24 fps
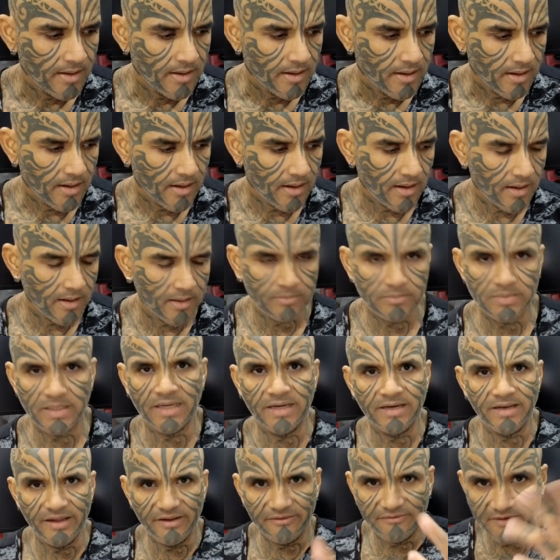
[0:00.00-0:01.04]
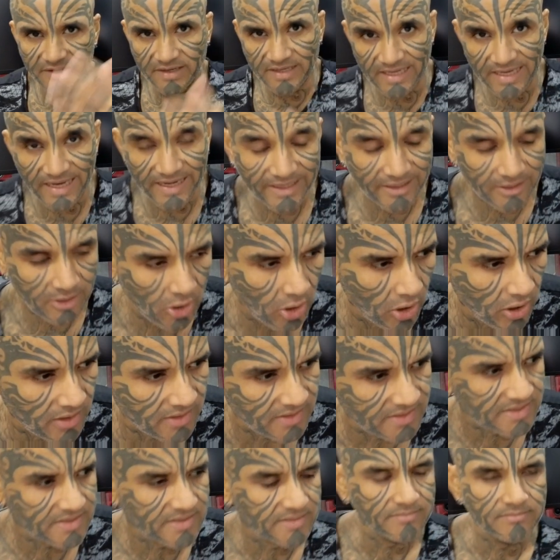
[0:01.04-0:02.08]
Uh, then if a client
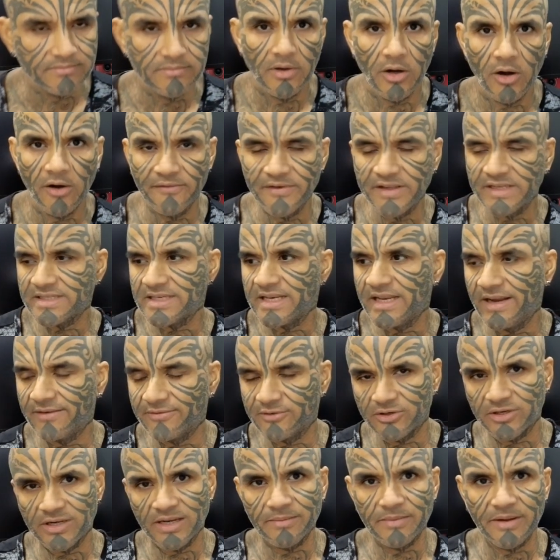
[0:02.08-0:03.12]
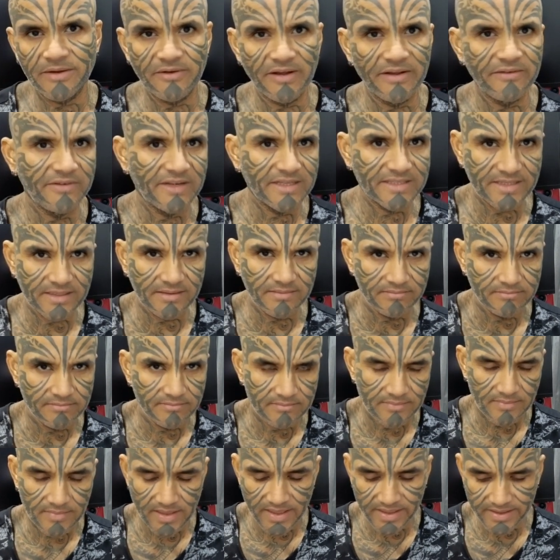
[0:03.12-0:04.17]
calls, obviously I have to tell my wife, listen,
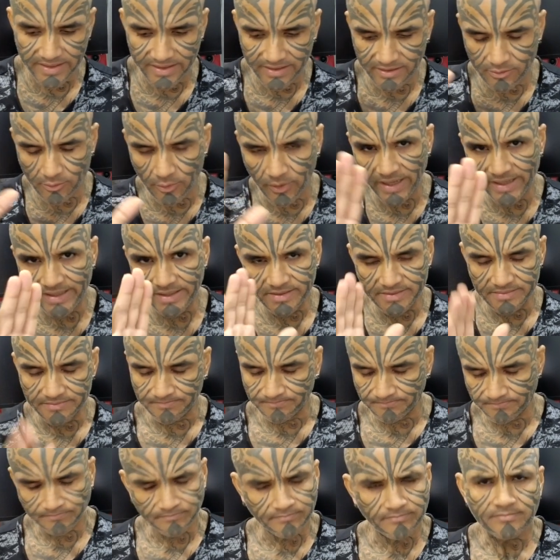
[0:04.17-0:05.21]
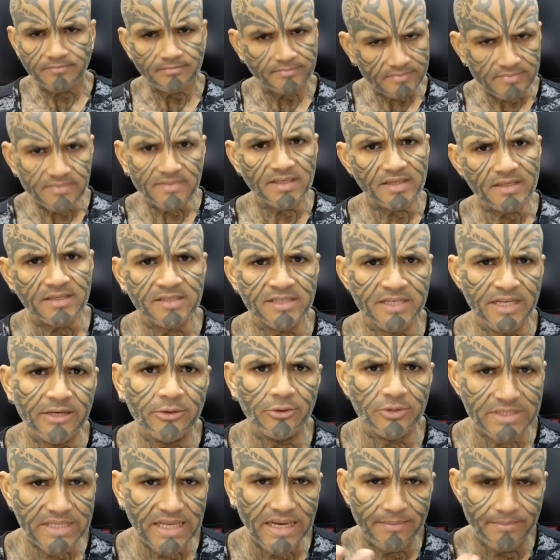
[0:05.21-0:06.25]
I need quiet. She
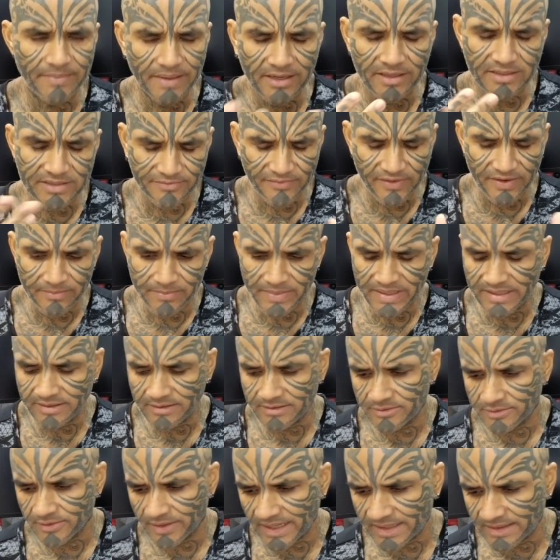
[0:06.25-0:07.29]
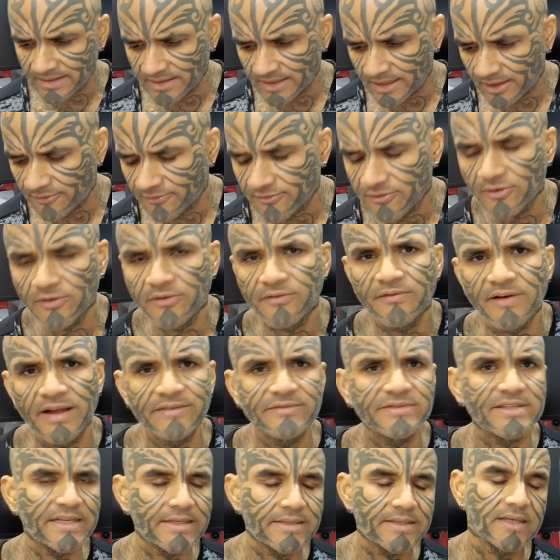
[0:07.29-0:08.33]
knows that because we have been together now for
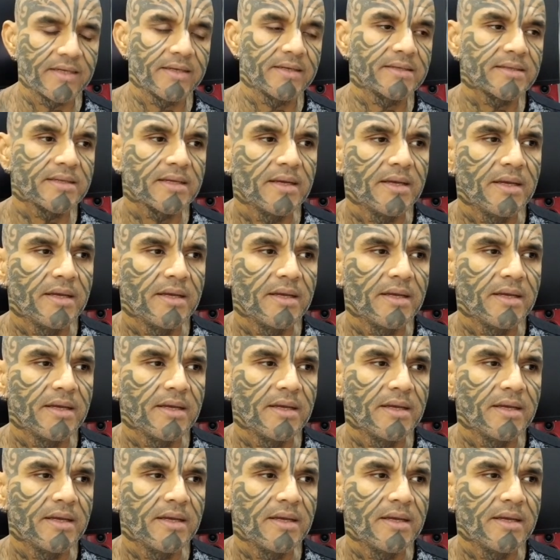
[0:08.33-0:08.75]
five, six years.